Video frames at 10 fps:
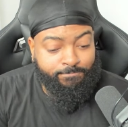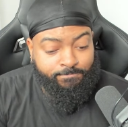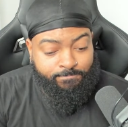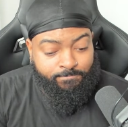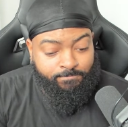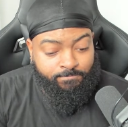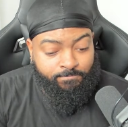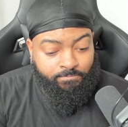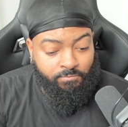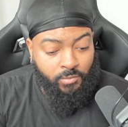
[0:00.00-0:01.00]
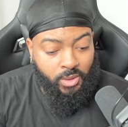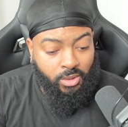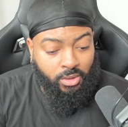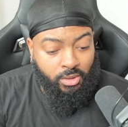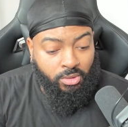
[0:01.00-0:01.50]

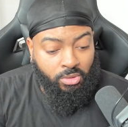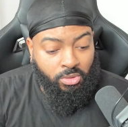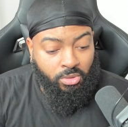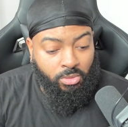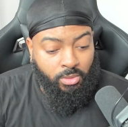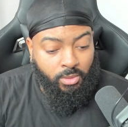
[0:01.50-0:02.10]
No one is speaking in this clip.